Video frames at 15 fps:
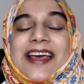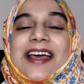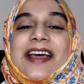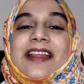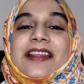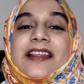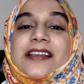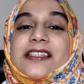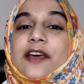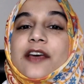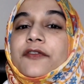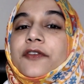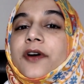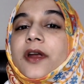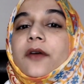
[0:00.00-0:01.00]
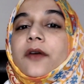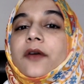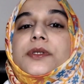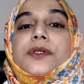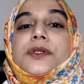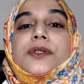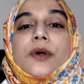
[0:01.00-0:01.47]
The suffering was
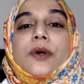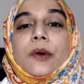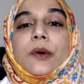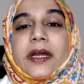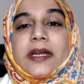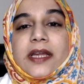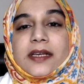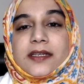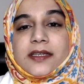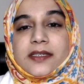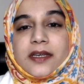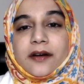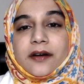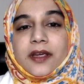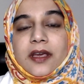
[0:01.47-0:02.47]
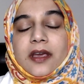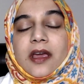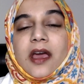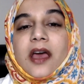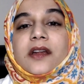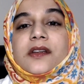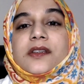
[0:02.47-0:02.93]
so unnecessary
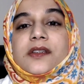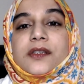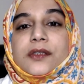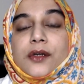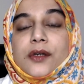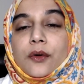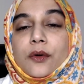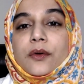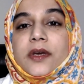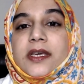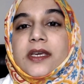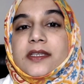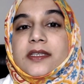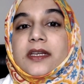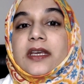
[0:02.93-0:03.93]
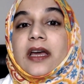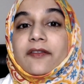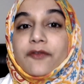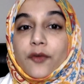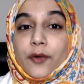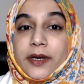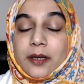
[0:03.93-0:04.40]
and so easily
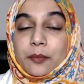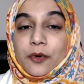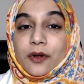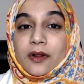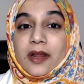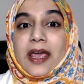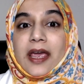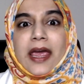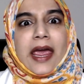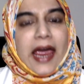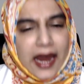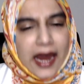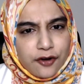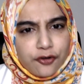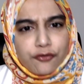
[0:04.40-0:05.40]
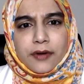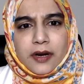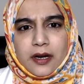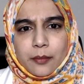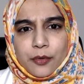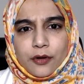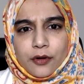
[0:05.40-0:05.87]
avoidable and
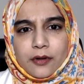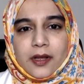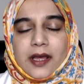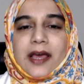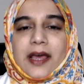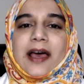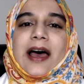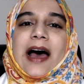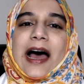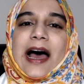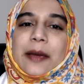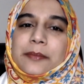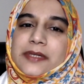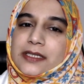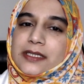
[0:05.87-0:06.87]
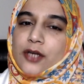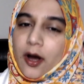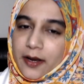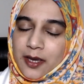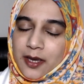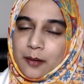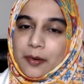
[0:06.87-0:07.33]
treatable. I'm
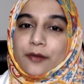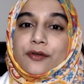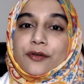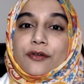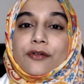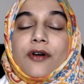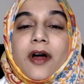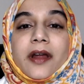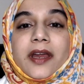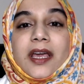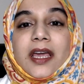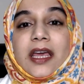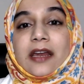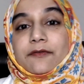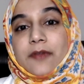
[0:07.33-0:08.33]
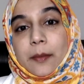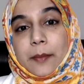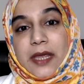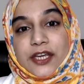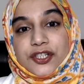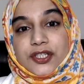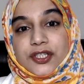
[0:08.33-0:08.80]
talking about chronic
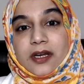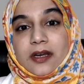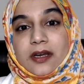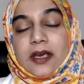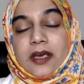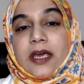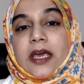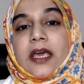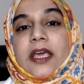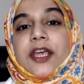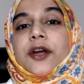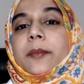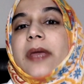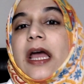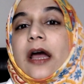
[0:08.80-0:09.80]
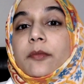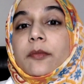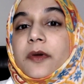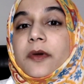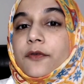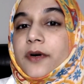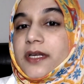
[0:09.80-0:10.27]
inflammation. Hear me out
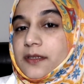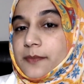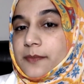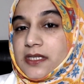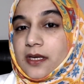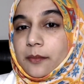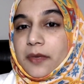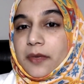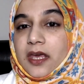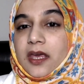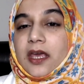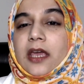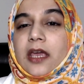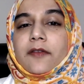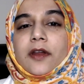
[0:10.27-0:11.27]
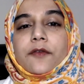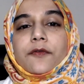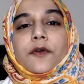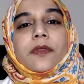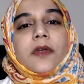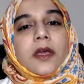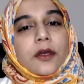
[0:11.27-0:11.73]
before dismissing me. Even if you
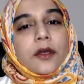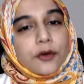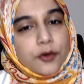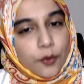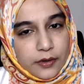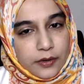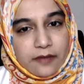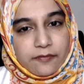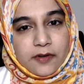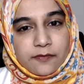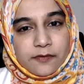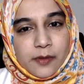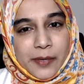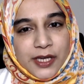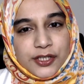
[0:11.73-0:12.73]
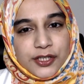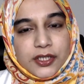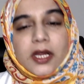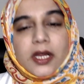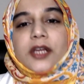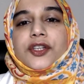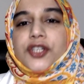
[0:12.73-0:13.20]
think you don't have inflammation,
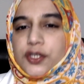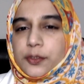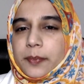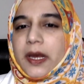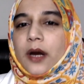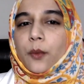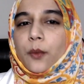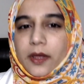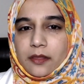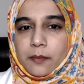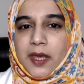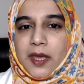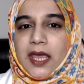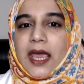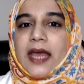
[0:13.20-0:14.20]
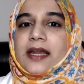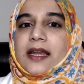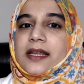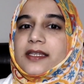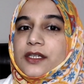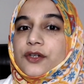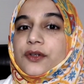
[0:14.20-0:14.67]
just bear with me and
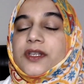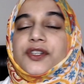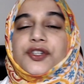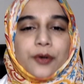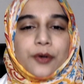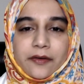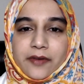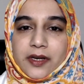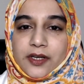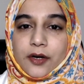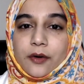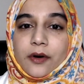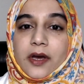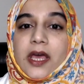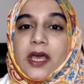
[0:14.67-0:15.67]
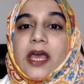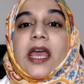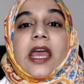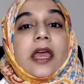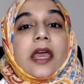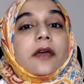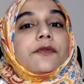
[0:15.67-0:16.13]
listen to this short video.
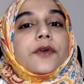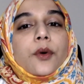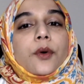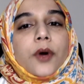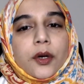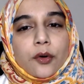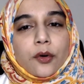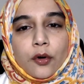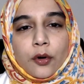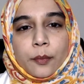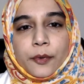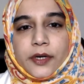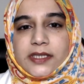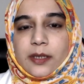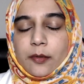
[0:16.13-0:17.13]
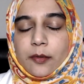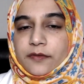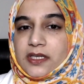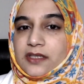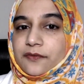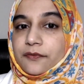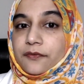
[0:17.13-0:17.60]
If you incorporate some of these
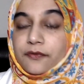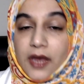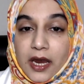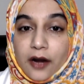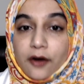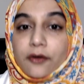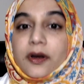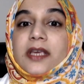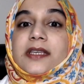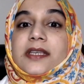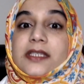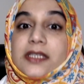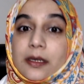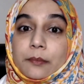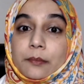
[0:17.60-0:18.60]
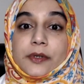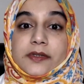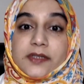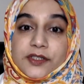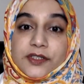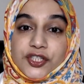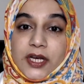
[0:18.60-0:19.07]
very simple
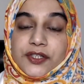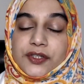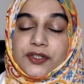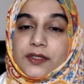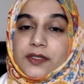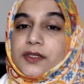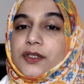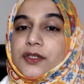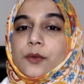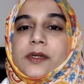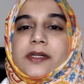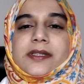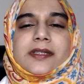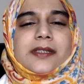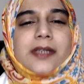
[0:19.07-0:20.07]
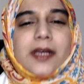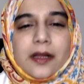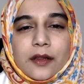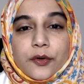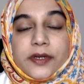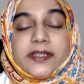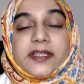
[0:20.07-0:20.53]
suggestions, you will still
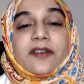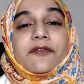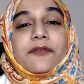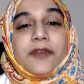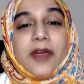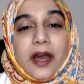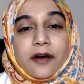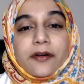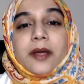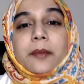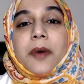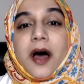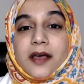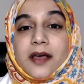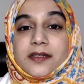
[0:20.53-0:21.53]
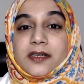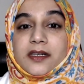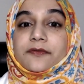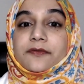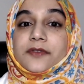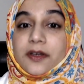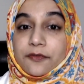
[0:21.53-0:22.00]
notice a very positive
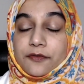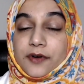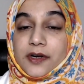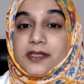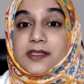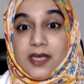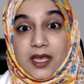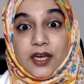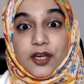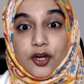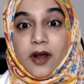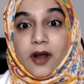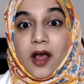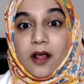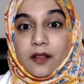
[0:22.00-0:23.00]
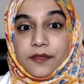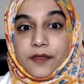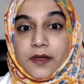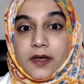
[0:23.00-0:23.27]
difference in your health.